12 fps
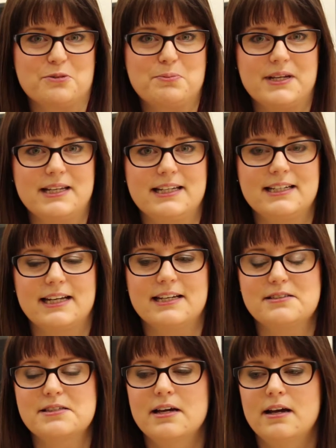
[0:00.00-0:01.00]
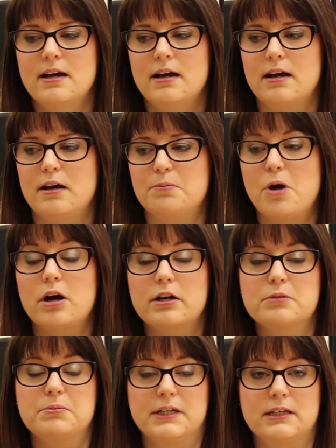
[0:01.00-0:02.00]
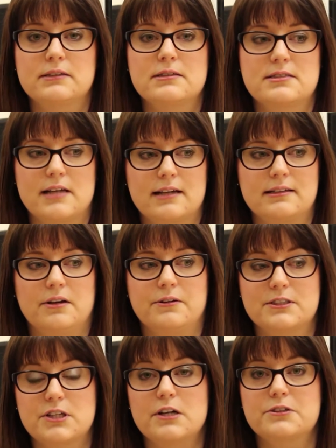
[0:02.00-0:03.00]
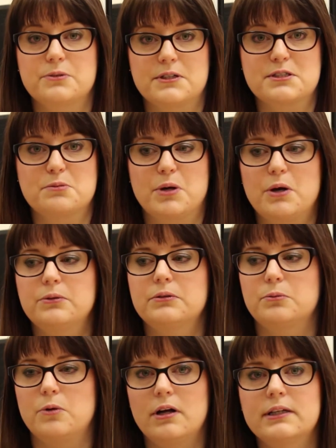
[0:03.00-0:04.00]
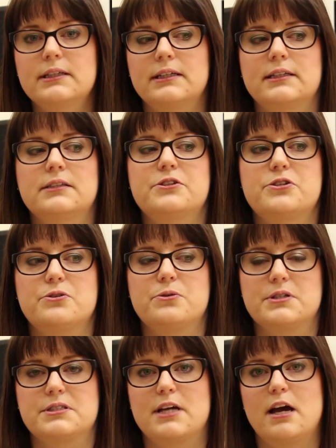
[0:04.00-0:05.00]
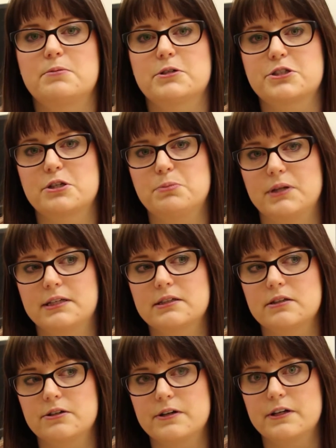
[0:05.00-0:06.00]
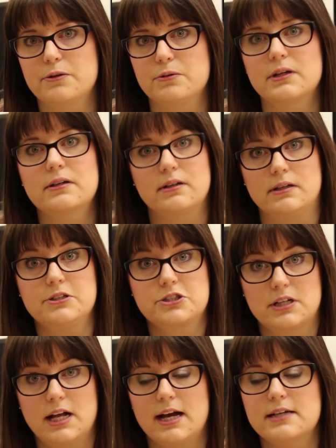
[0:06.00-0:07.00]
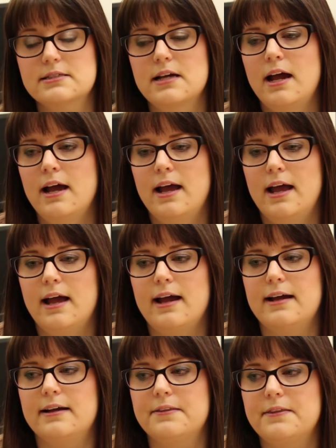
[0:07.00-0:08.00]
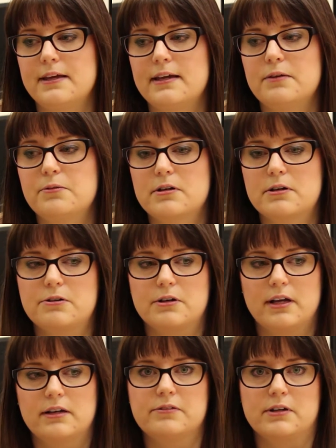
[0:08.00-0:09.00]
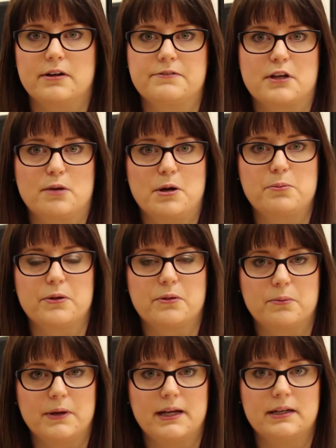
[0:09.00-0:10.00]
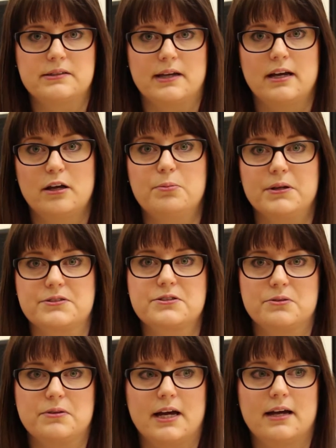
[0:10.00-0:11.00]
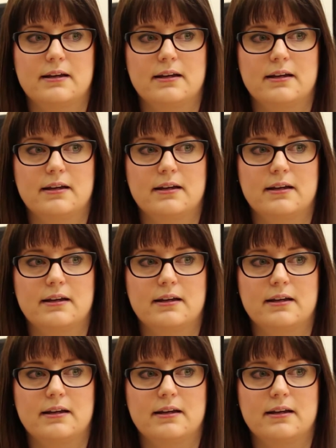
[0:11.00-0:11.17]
PD days. Our admin sat down and talked to us about wanting to establish a blended learning unit in each class. And they were creative enough to come up with a way to help us do that.